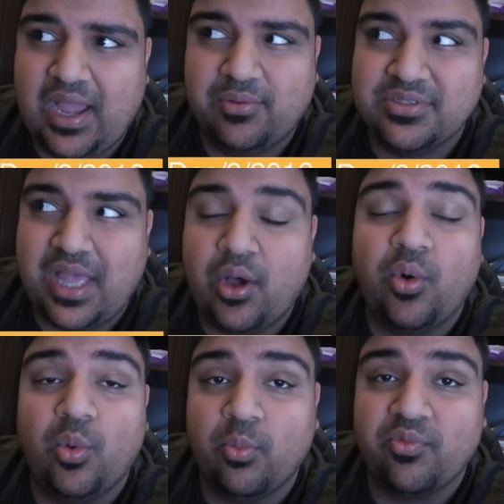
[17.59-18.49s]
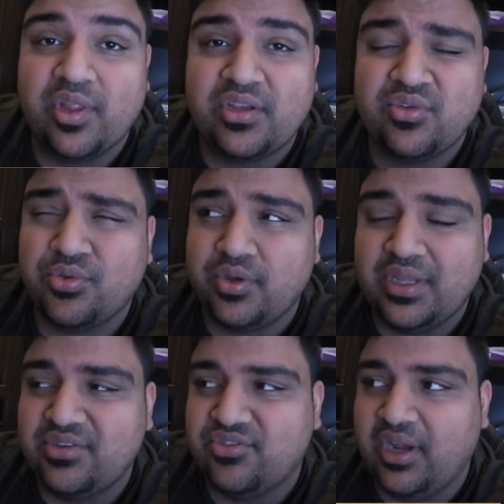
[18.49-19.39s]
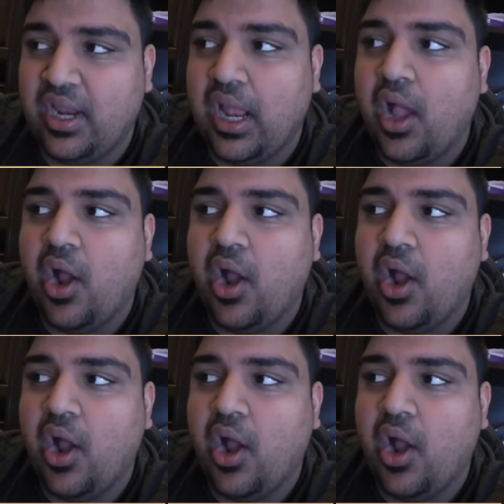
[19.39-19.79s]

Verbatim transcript: I was at home for like 2-3 days straight.